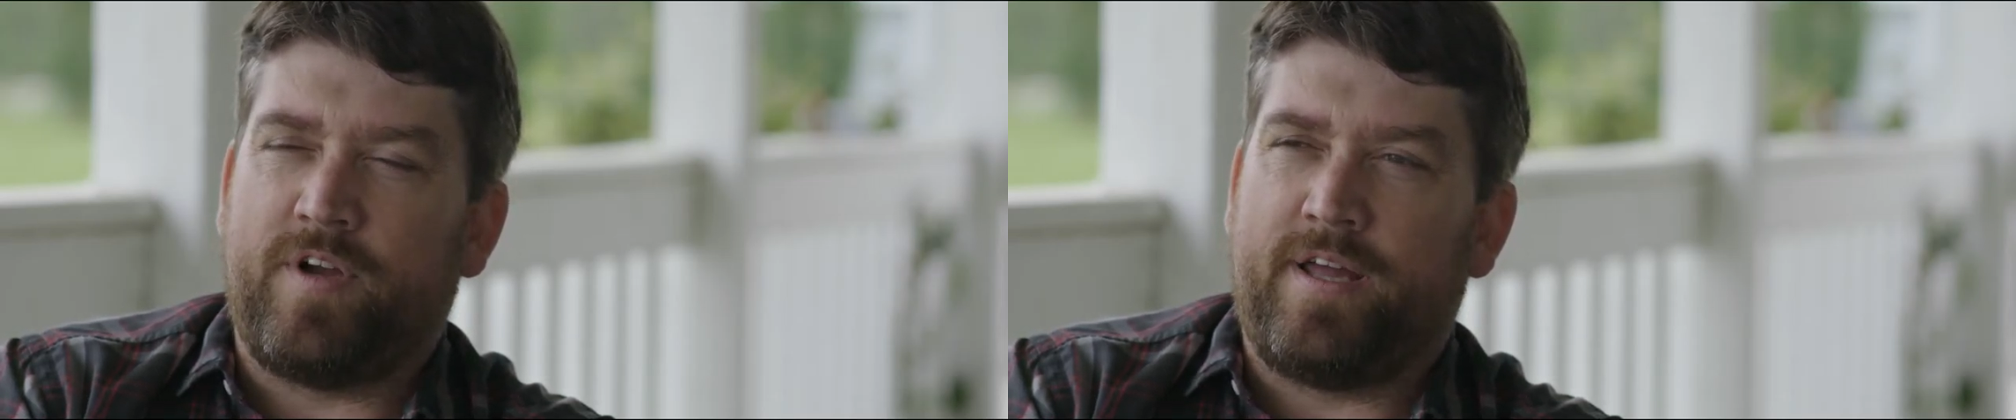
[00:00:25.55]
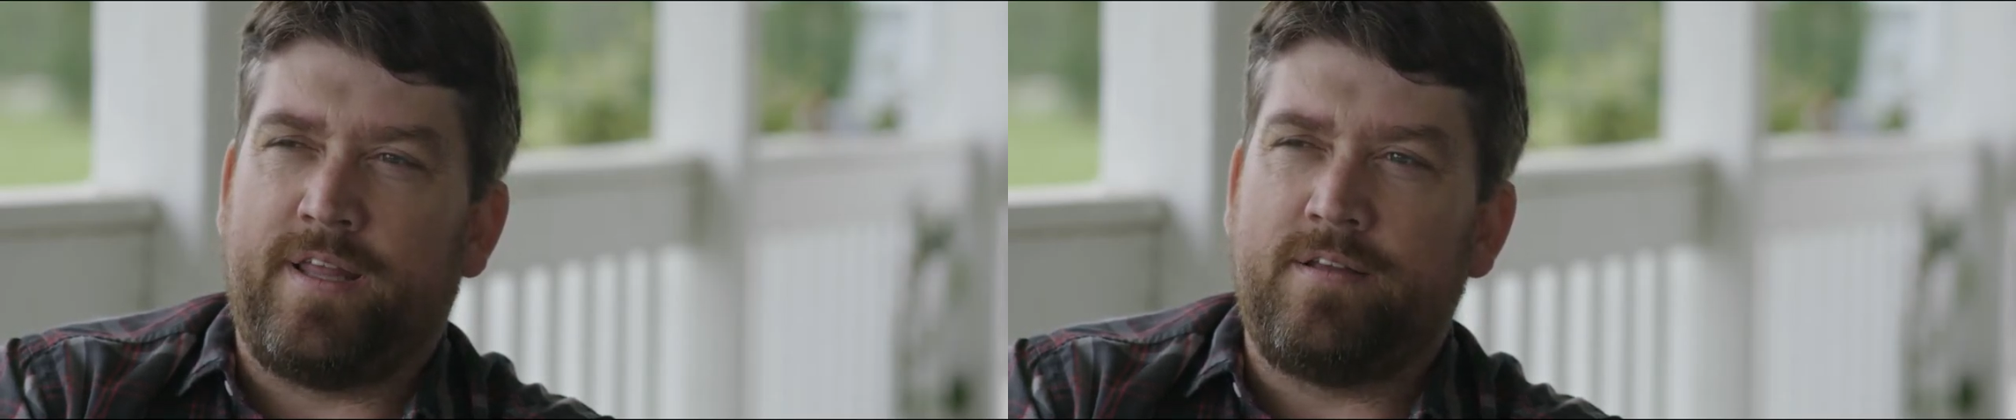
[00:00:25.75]

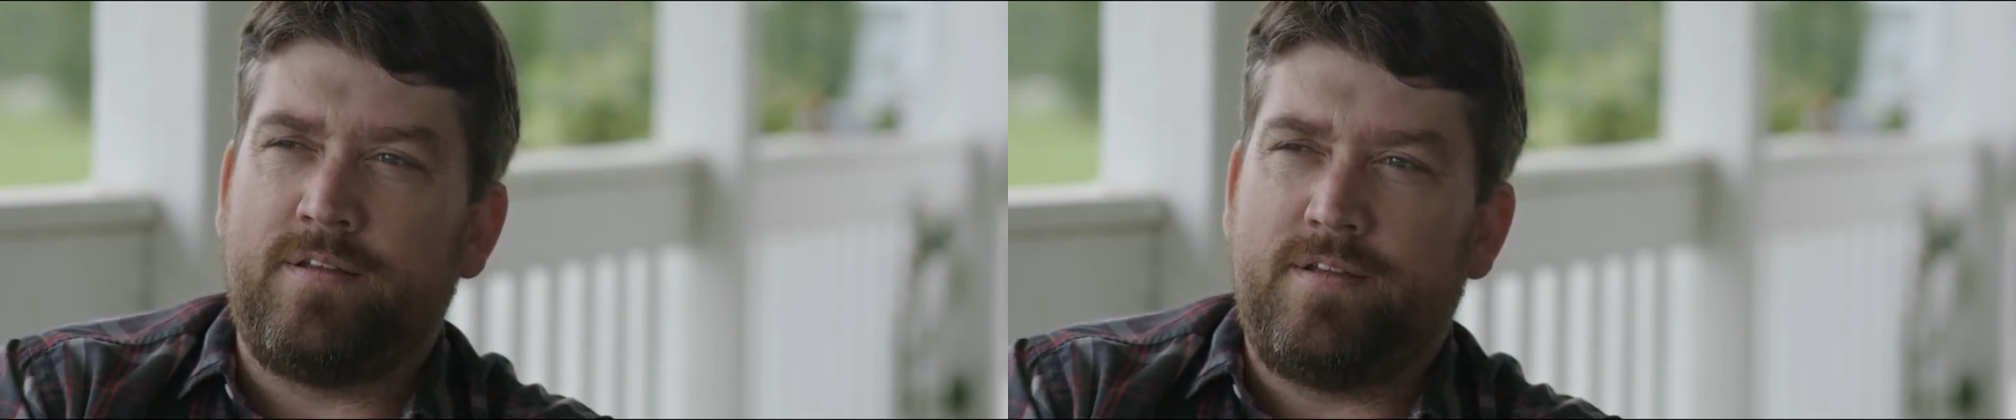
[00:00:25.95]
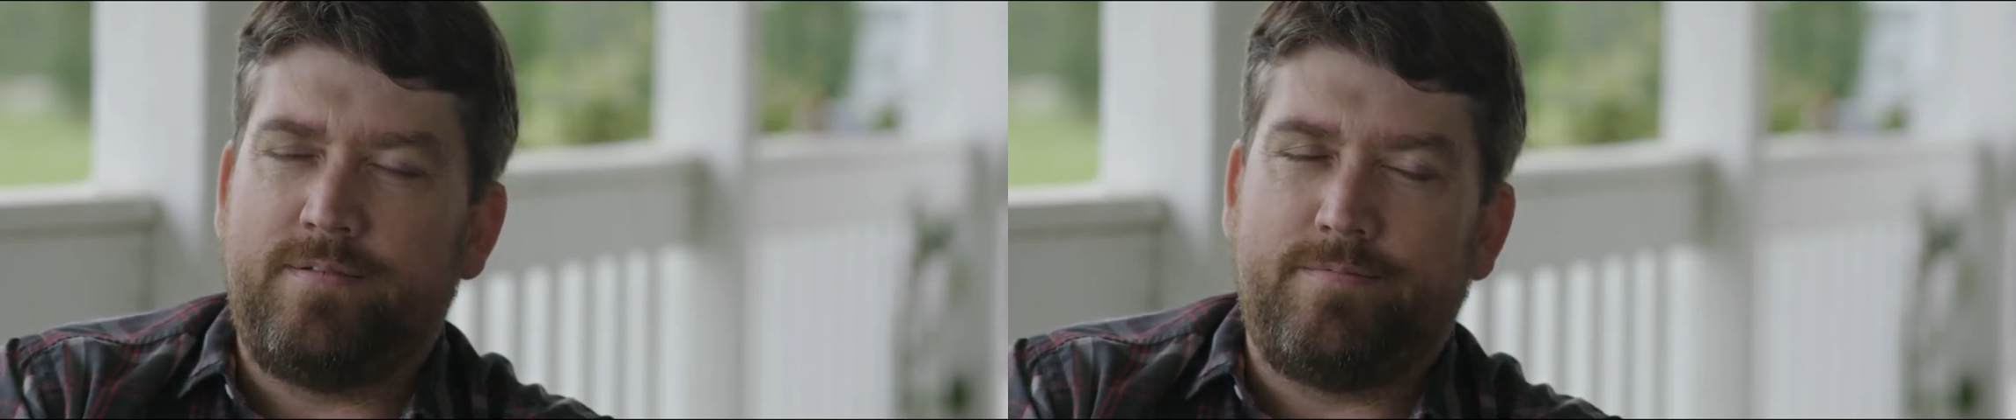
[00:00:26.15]
Friday?
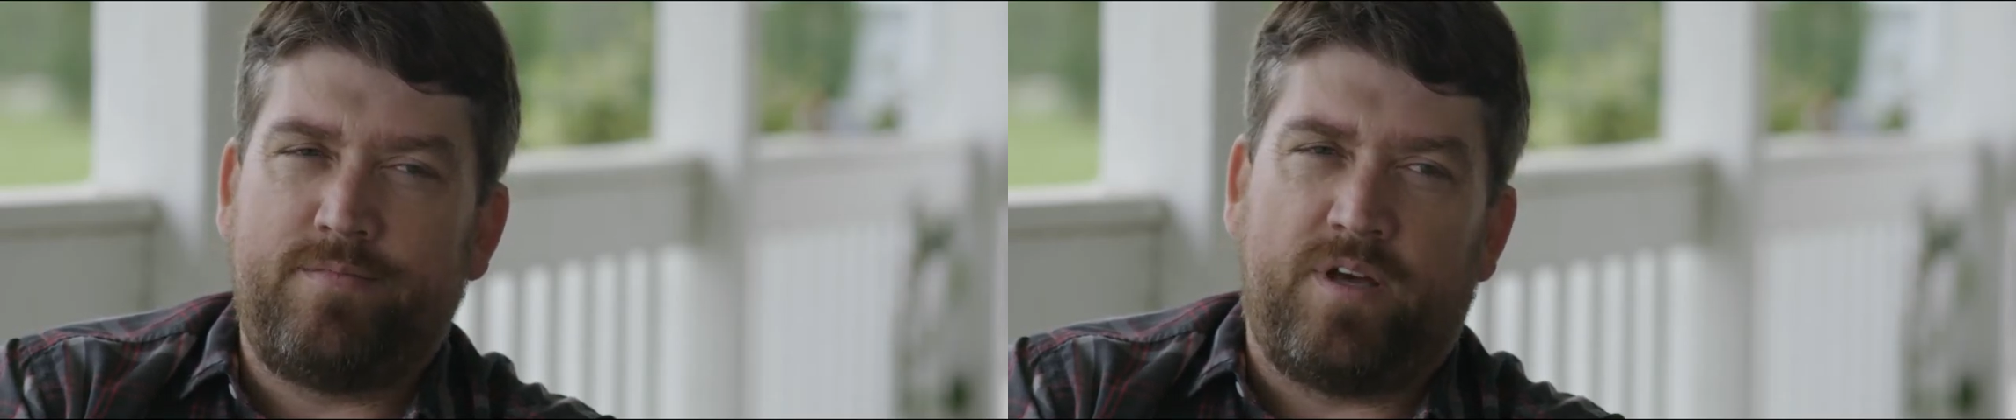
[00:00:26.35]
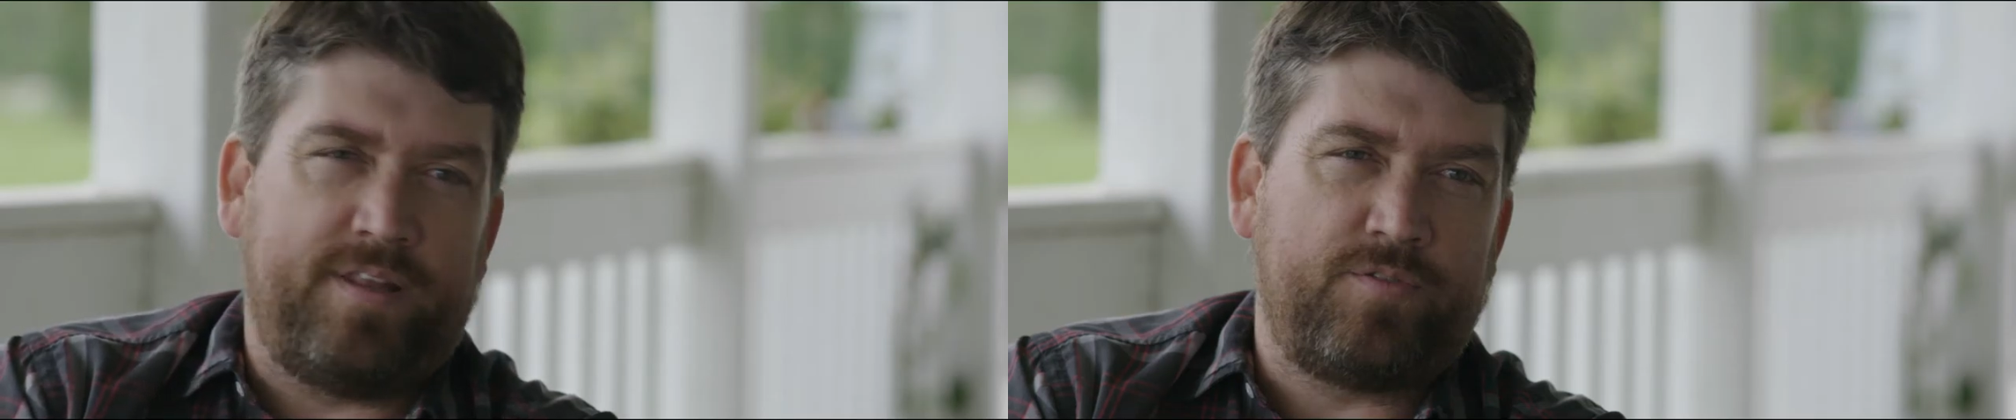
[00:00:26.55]

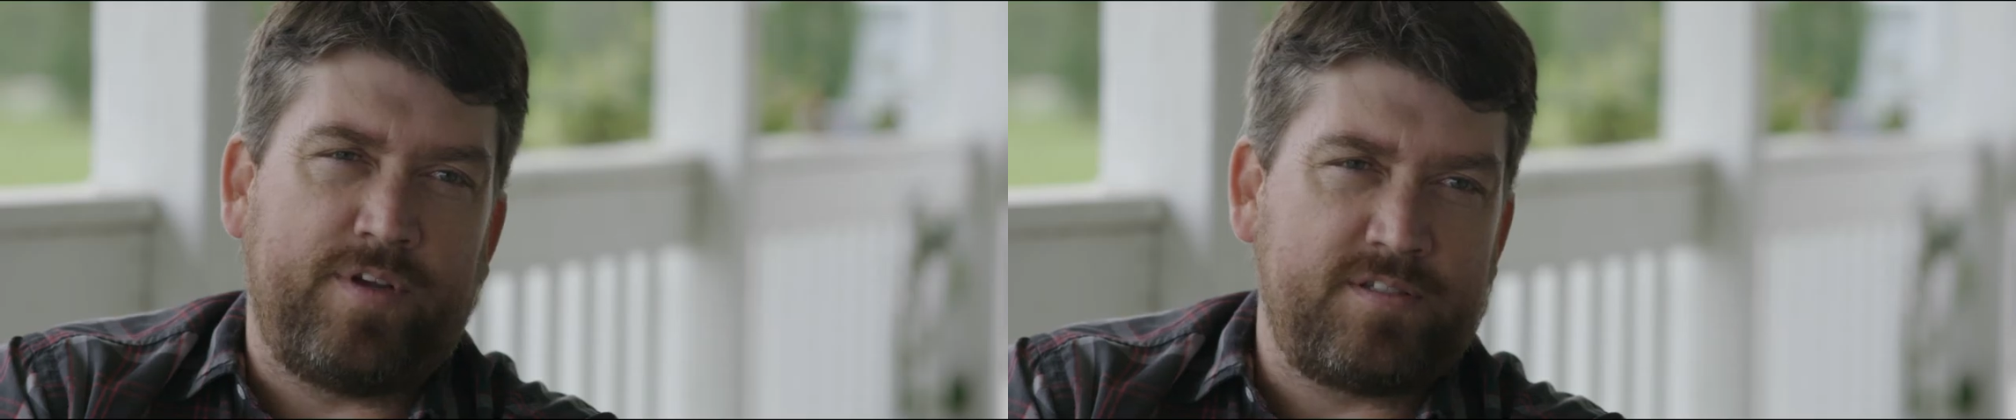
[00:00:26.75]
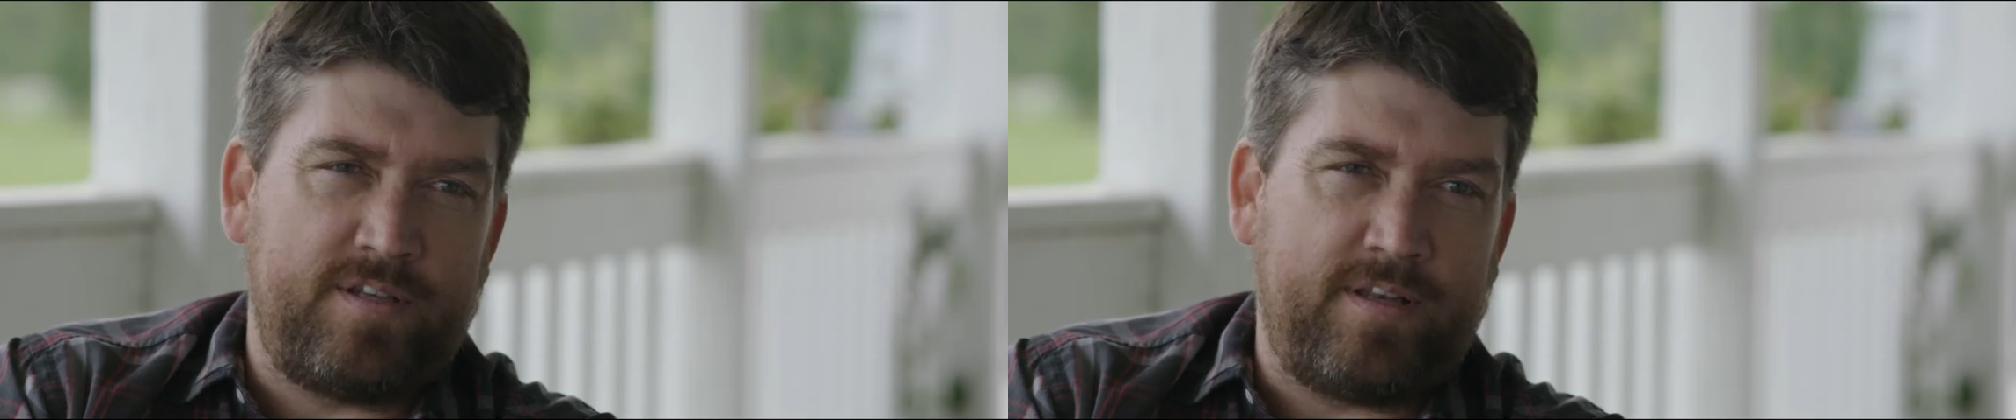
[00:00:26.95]
Not
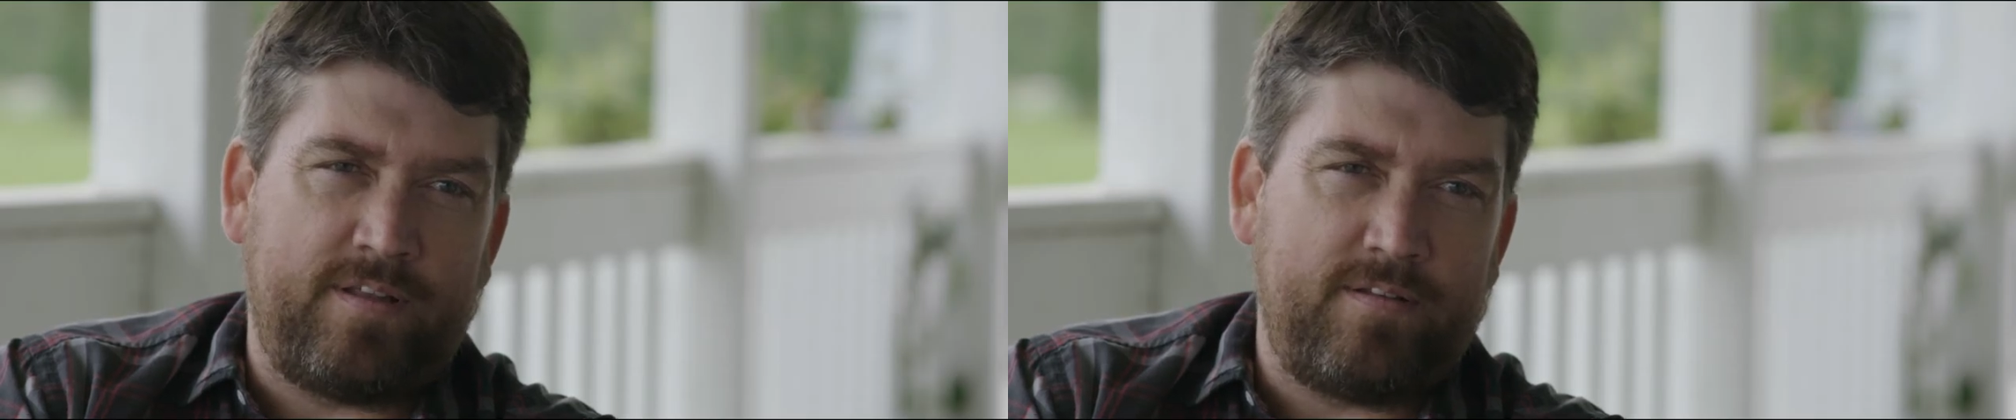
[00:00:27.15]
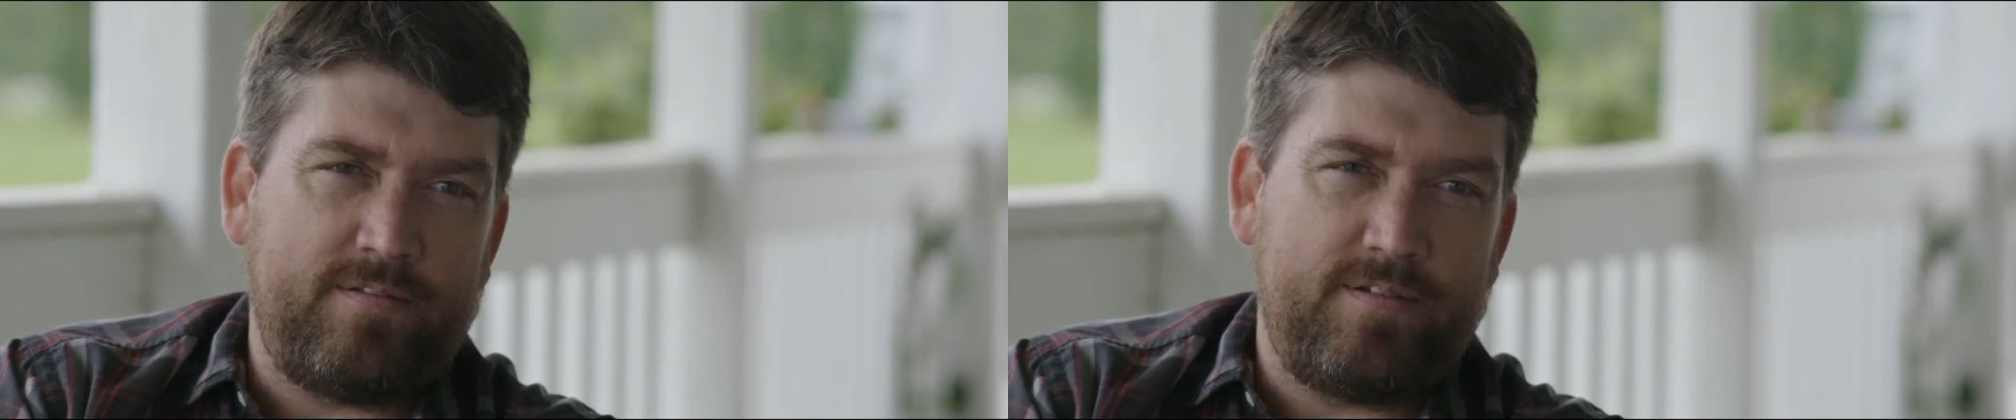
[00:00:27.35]
interested in it.